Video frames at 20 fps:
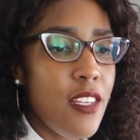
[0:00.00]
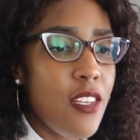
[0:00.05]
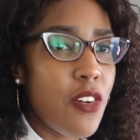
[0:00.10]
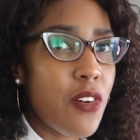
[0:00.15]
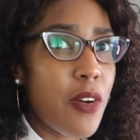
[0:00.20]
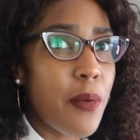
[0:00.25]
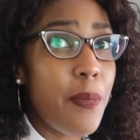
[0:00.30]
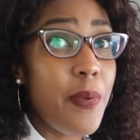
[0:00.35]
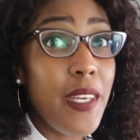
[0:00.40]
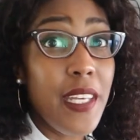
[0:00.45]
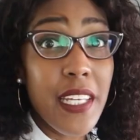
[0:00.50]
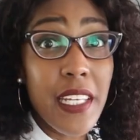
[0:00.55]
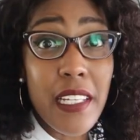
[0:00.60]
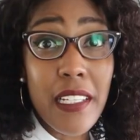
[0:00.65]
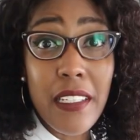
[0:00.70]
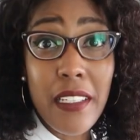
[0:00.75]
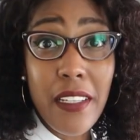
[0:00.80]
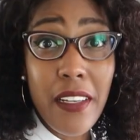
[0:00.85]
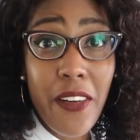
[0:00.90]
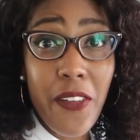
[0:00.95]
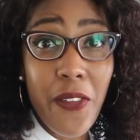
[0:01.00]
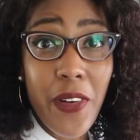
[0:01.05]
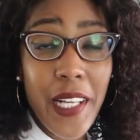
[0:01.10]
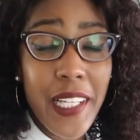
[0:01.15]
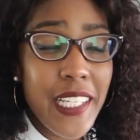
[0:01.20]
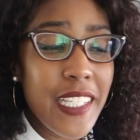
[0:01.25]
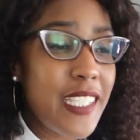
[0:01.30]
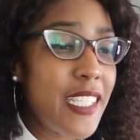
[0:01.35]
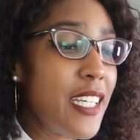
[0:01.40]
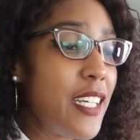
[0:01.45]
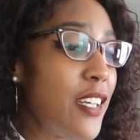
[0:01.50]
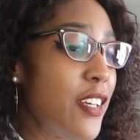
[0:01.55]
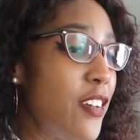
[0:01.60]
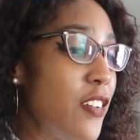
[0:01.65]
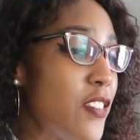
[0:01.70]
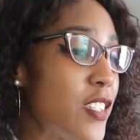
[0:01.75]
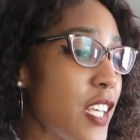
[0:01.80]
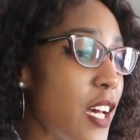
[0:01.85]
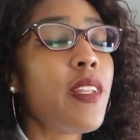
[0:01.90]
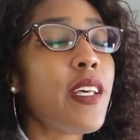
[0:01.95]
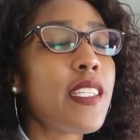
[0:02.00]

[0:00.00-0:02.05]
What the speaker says: European relatives,